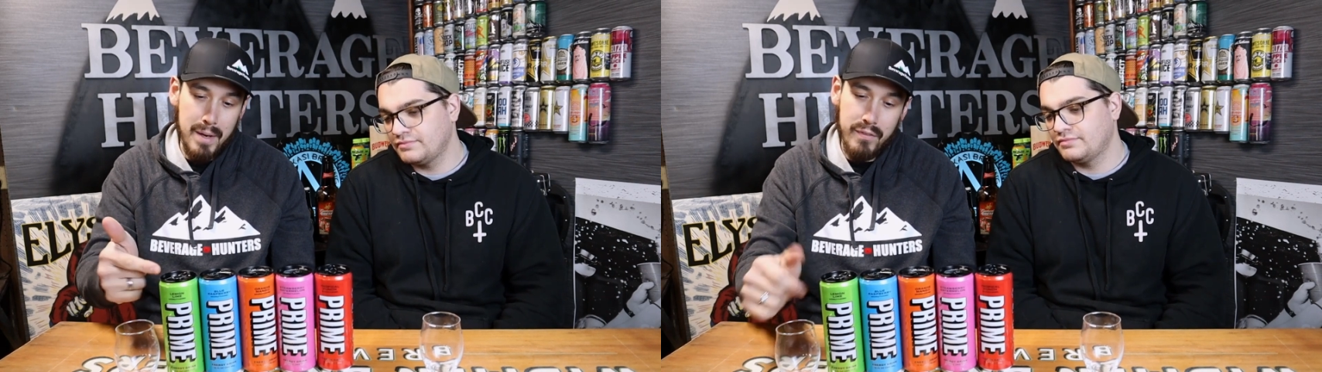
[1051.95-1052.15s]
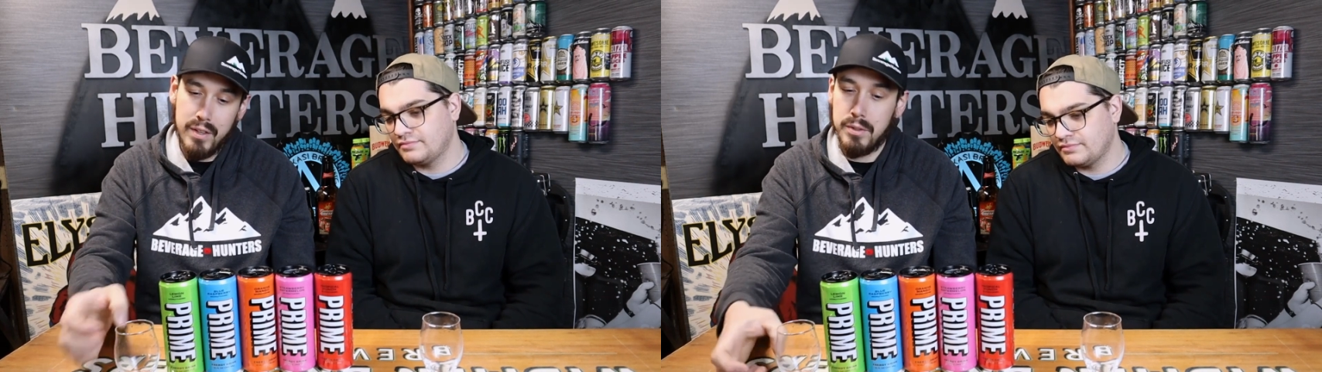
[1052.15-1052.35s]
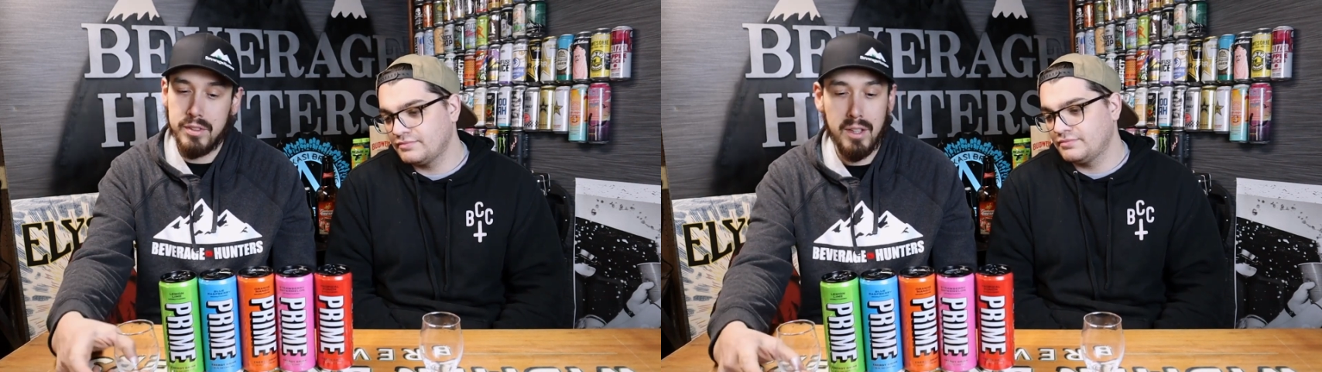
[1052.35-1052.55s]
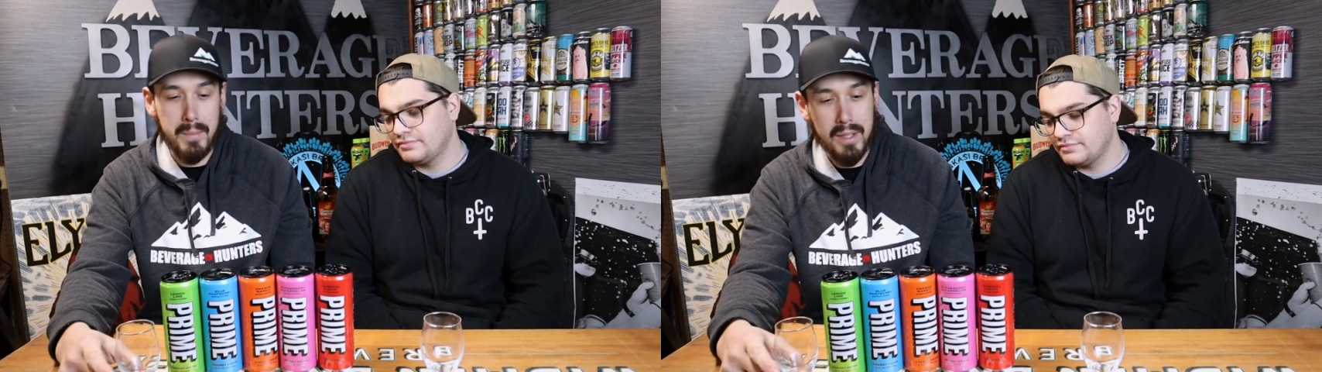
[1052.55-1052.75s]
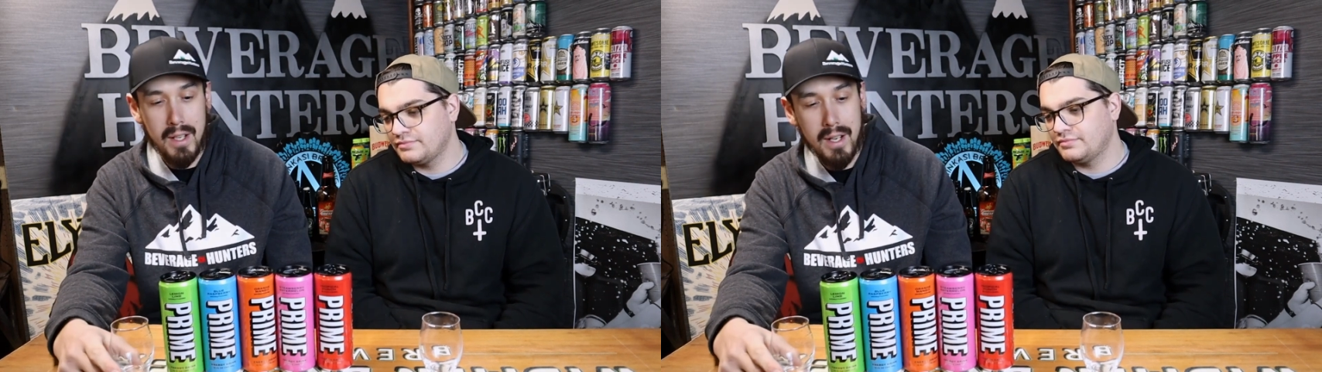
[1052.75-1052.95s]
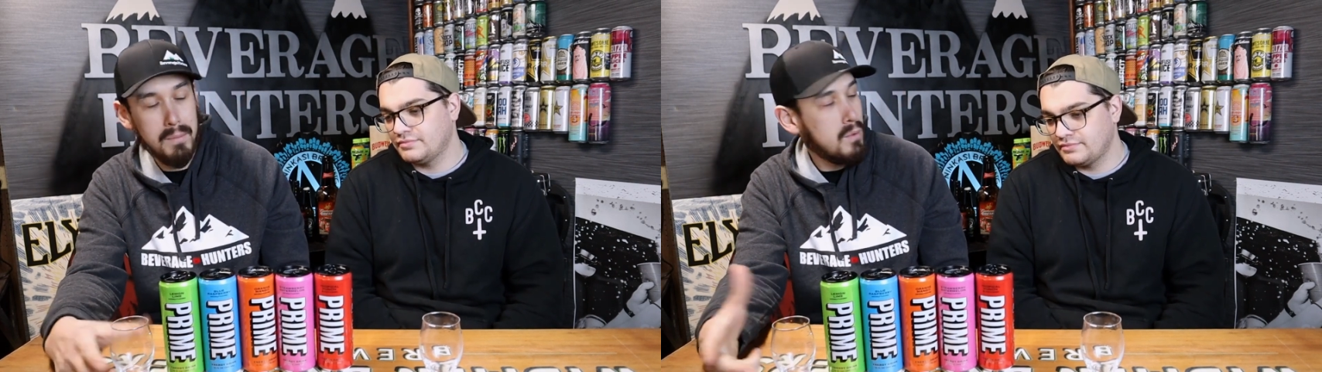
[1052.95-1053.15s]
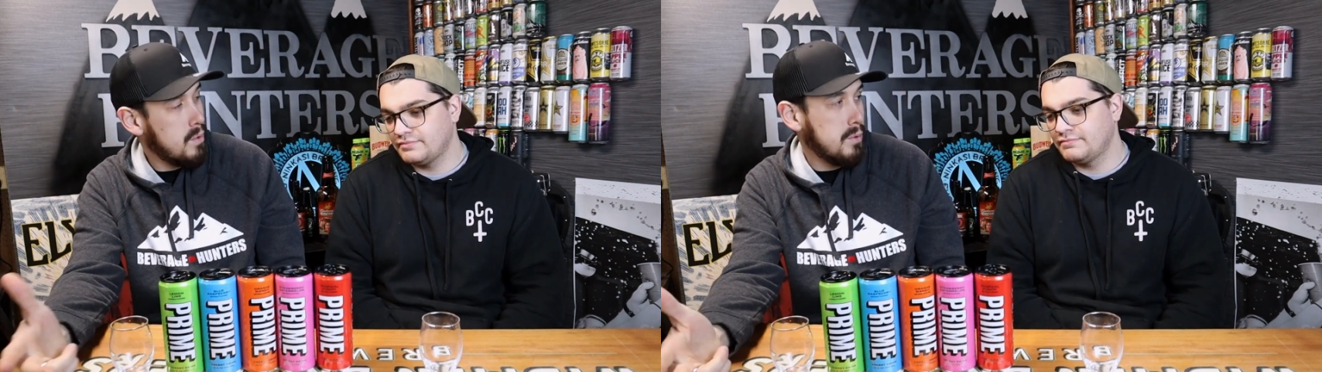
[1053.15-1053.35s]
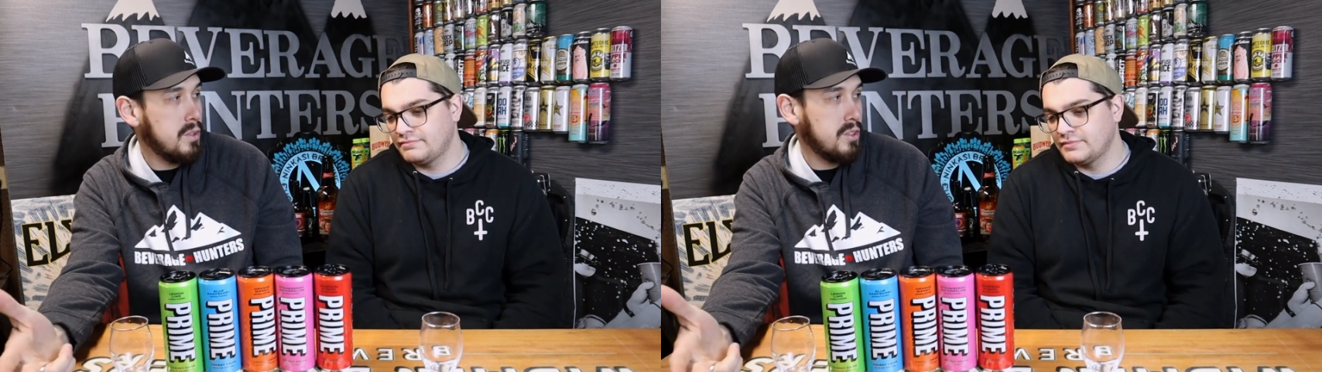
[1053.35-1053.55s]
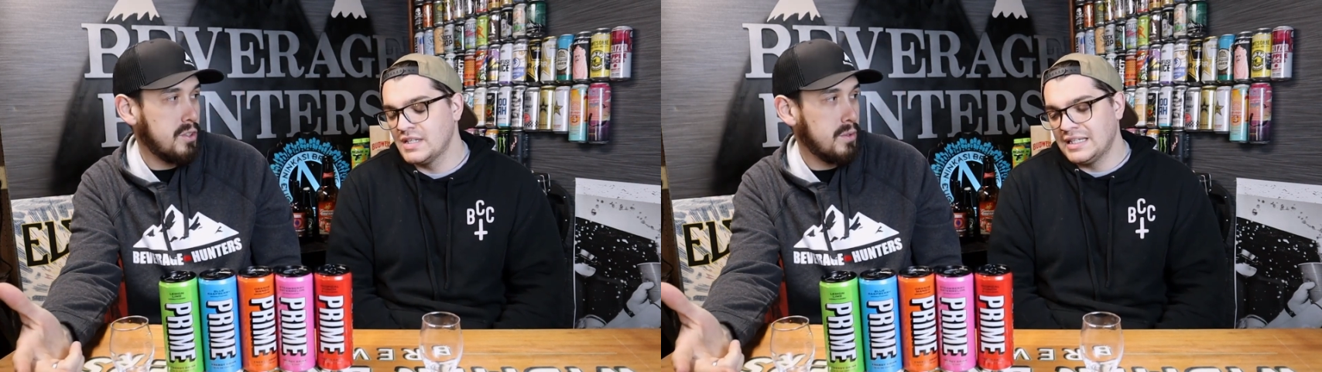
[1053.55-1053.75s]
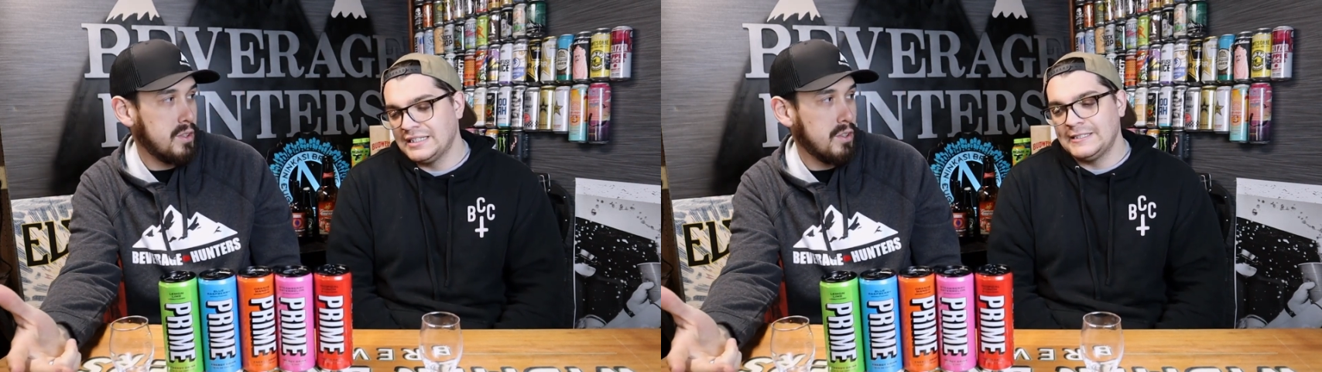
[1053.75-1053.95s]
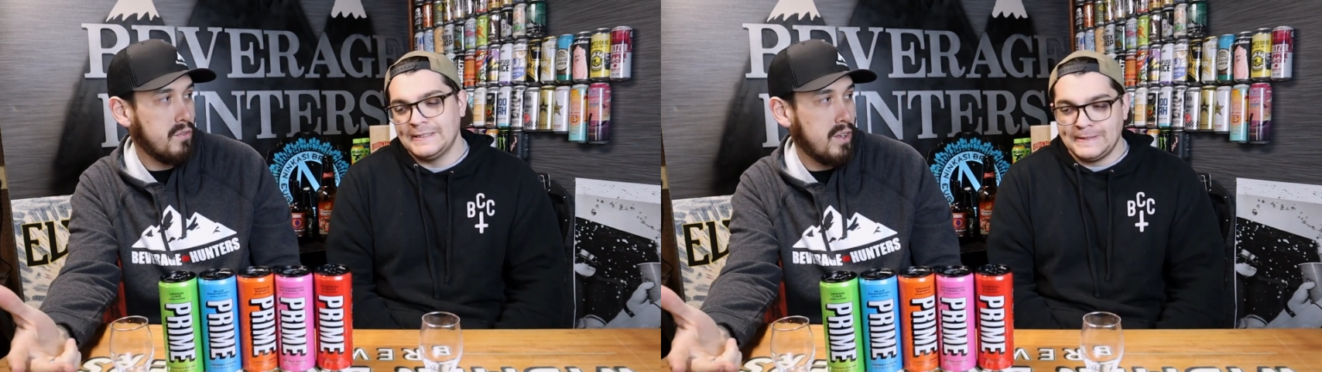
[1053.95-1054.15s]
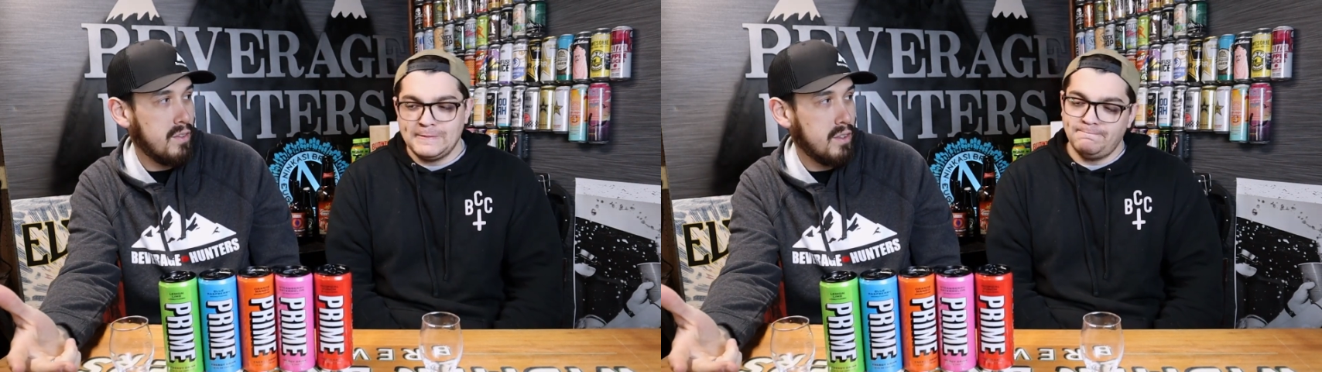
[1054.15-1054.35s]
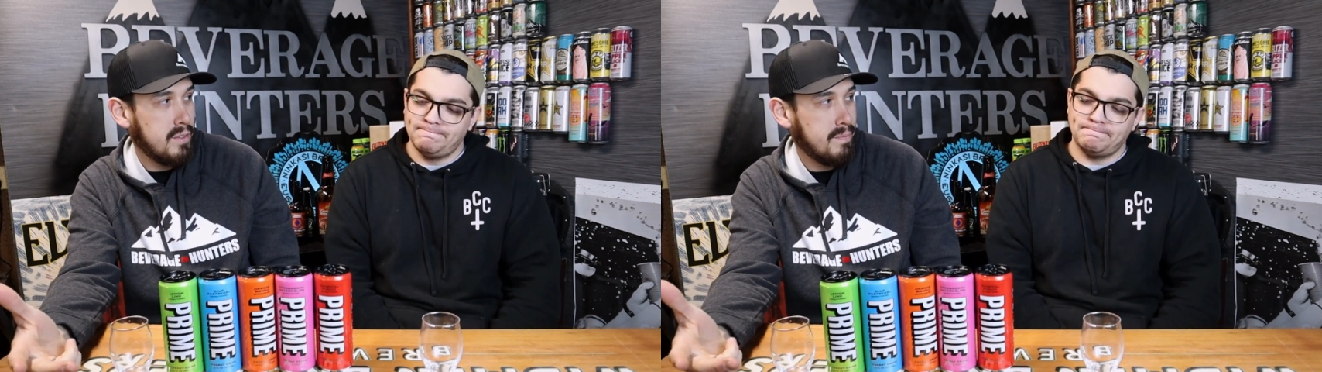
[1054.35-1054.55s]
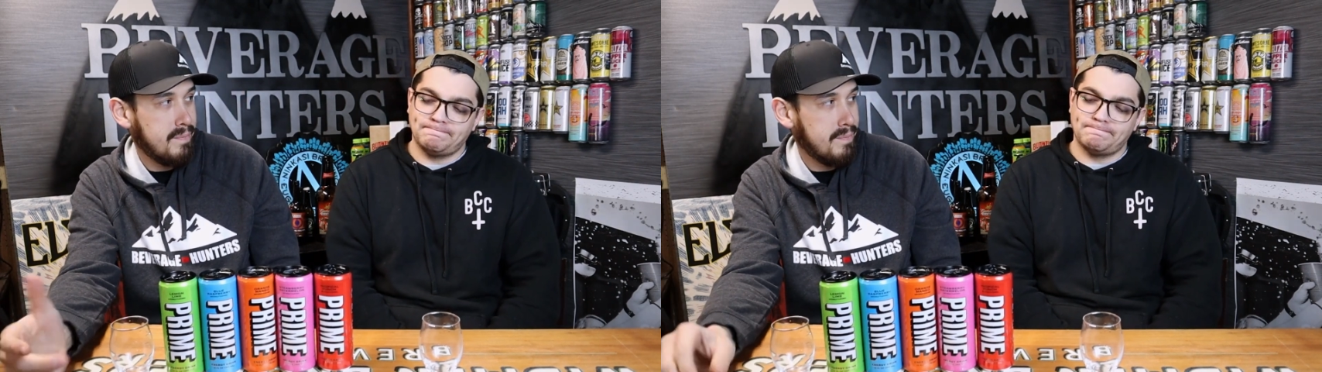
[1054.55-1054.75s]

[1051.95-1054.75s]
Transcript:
Speaker 1: My favorite is the lemon lime. What one is your favorite?